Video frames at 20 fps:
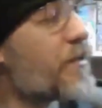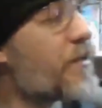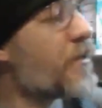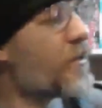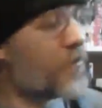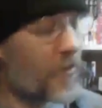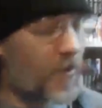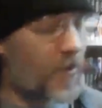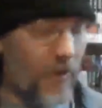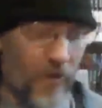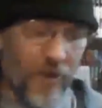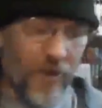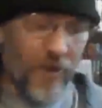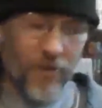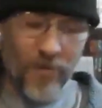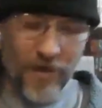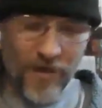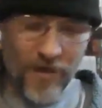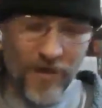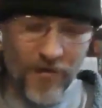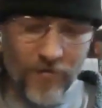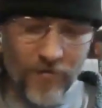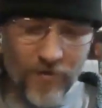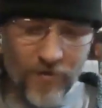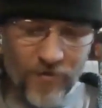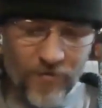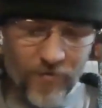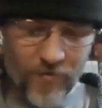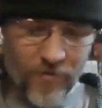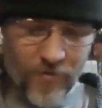let me look at the back of
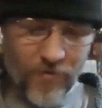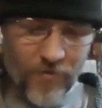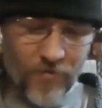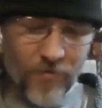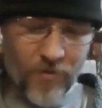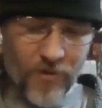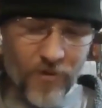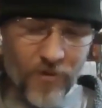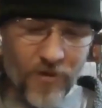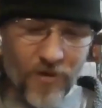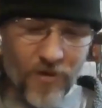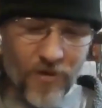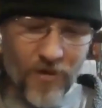this real quick.